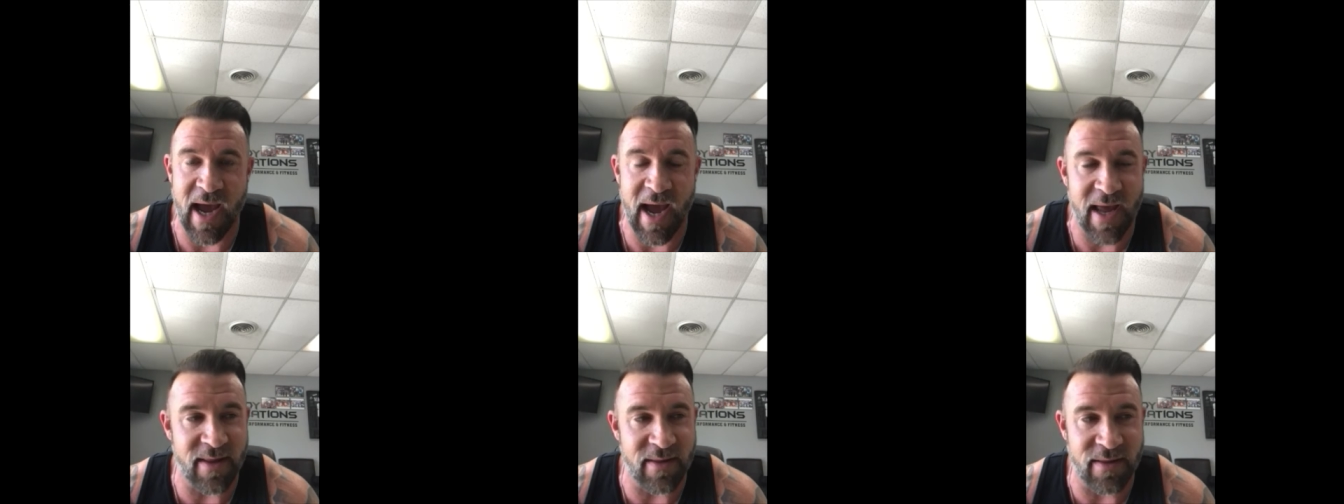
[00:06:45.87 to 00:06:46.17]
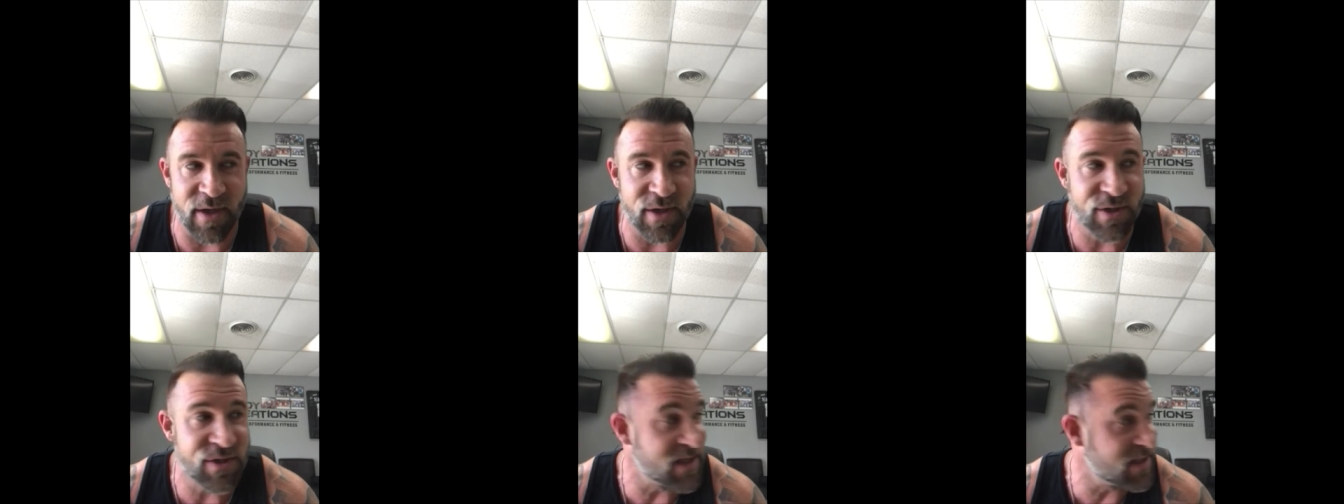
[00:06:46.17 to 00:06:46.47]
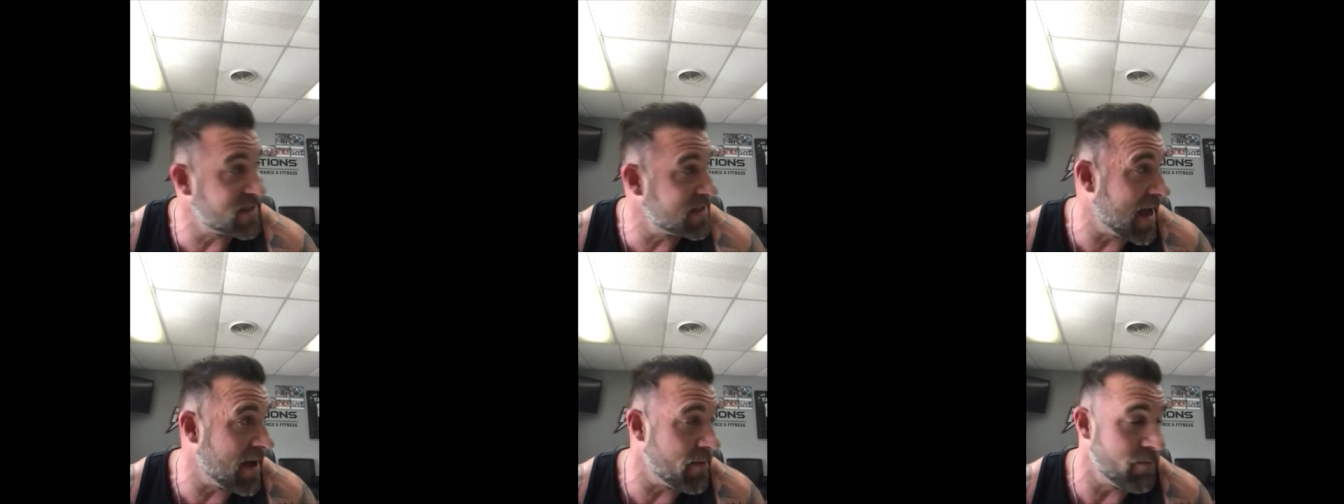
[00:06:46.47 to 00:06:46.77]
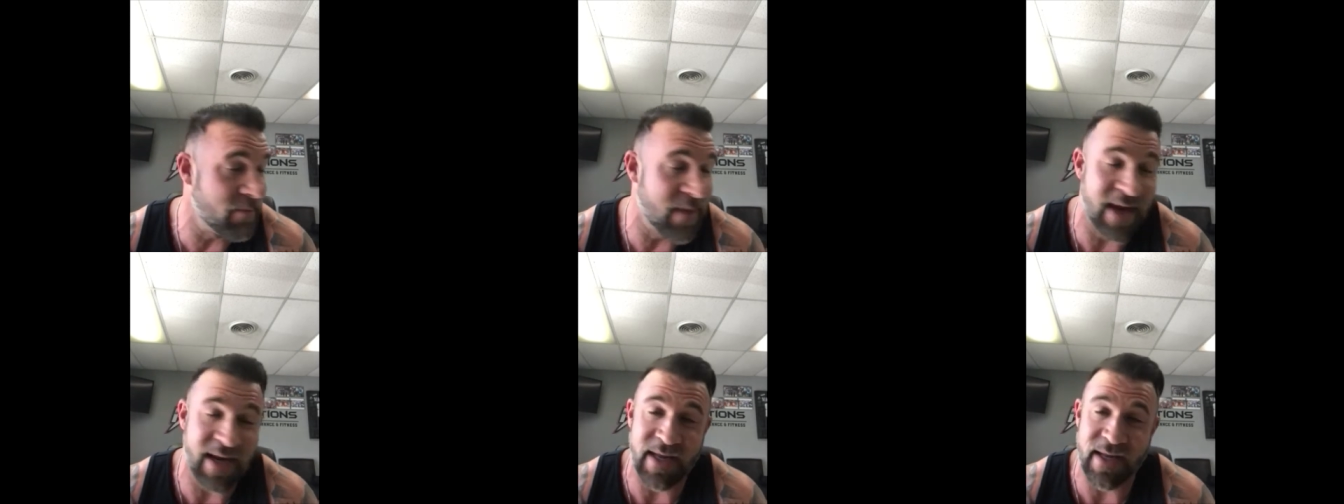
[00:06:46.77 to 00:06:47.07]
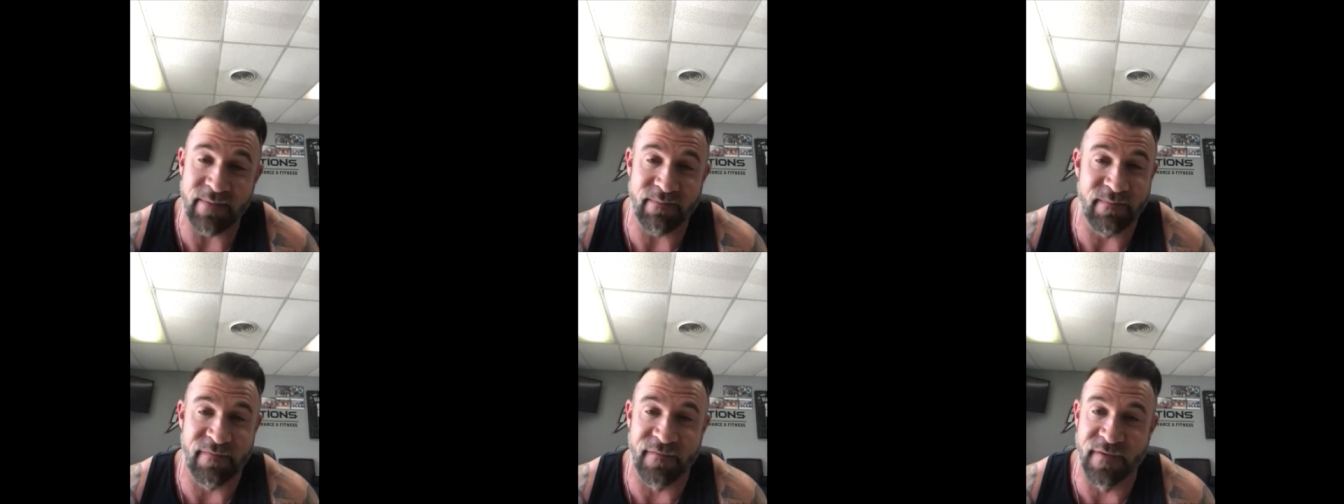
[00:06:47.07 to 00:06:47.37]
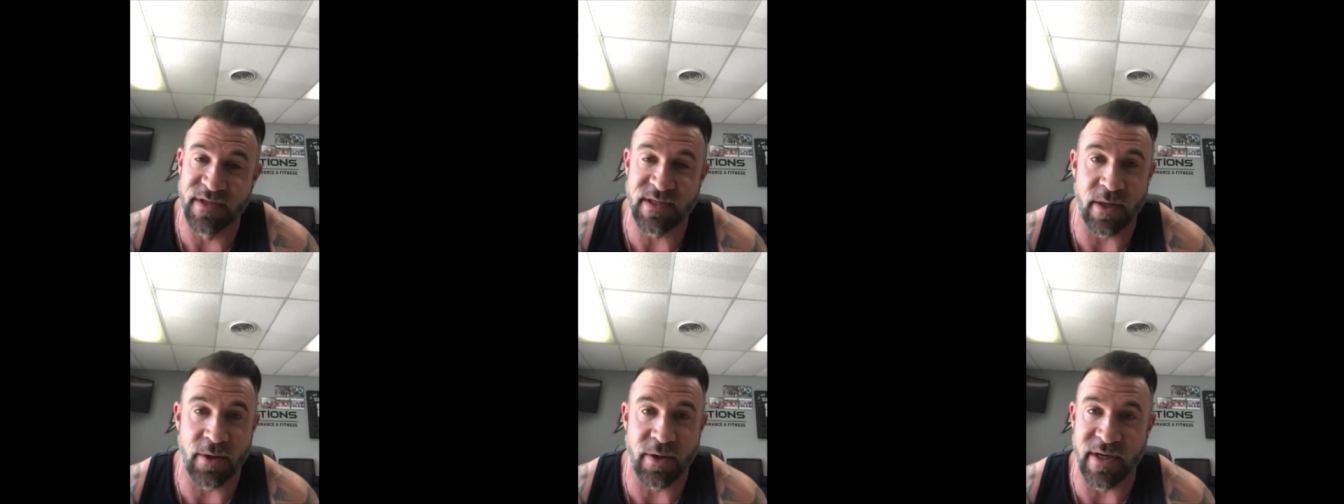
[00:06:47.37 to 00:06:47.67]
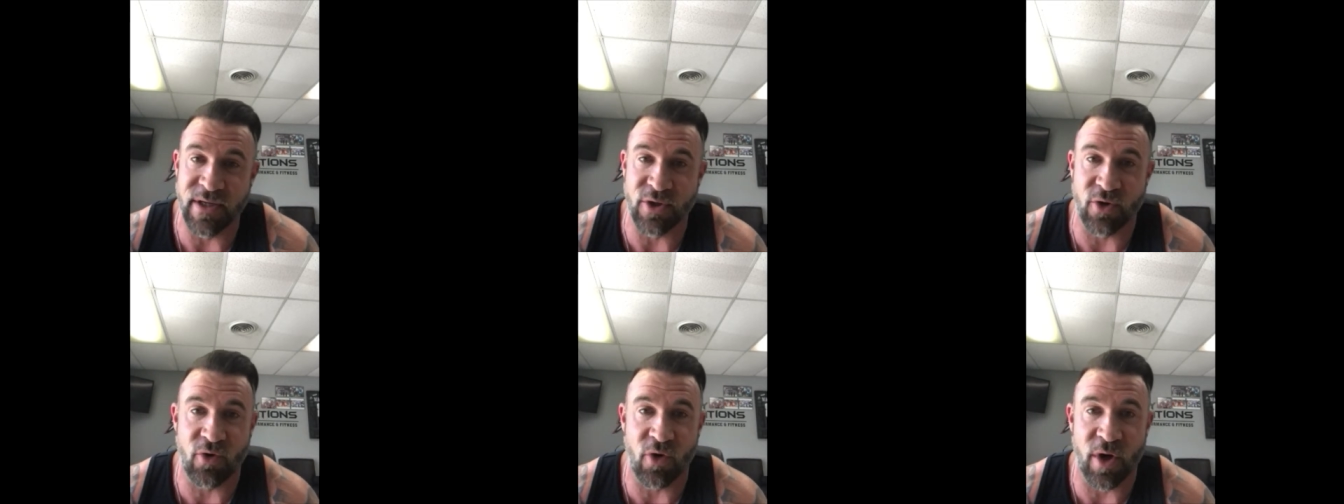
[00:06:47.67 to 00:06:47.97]
there's just not many
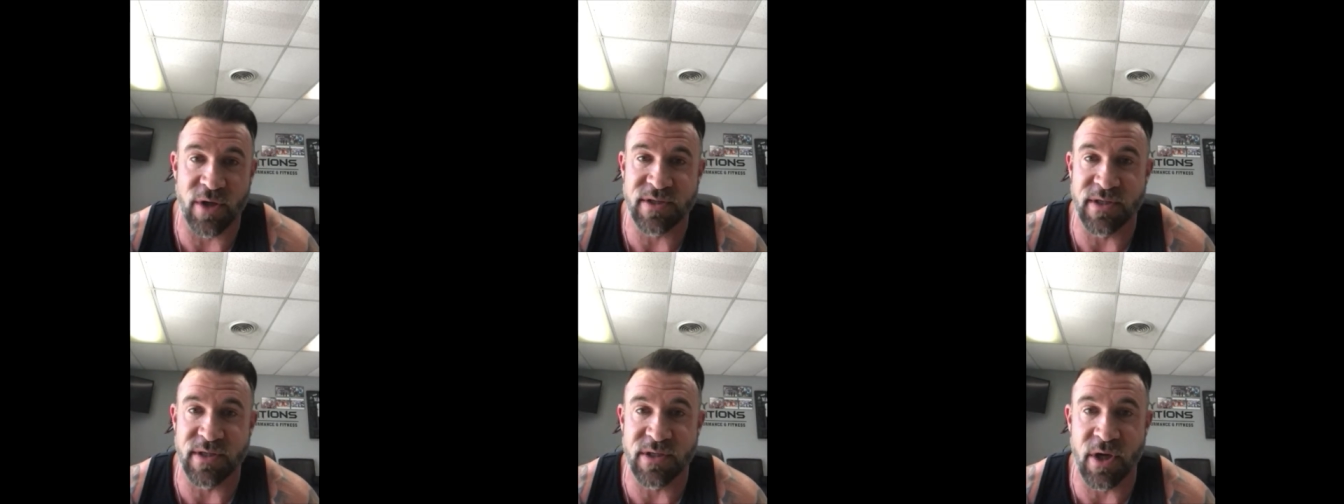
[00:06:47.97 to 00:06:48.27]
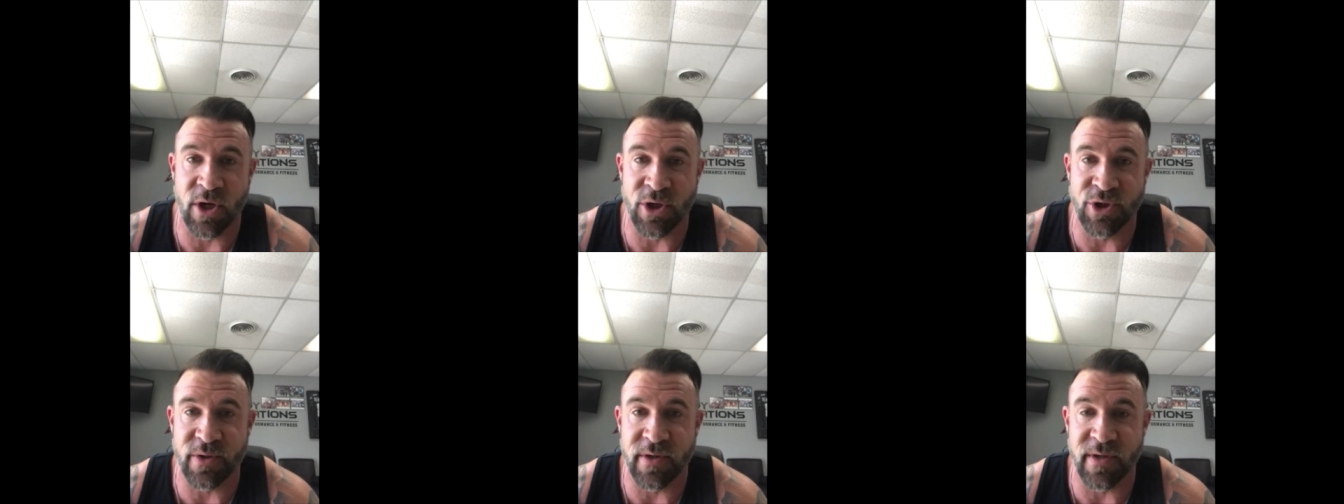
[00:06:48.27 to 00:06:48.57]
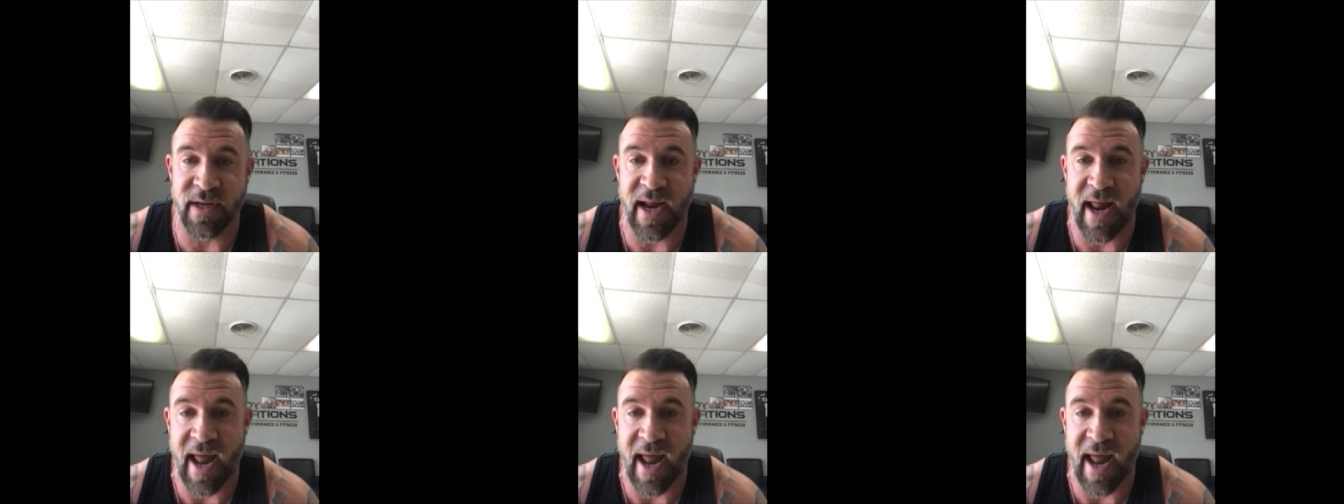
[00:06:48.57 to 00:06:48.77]
facilities across this country that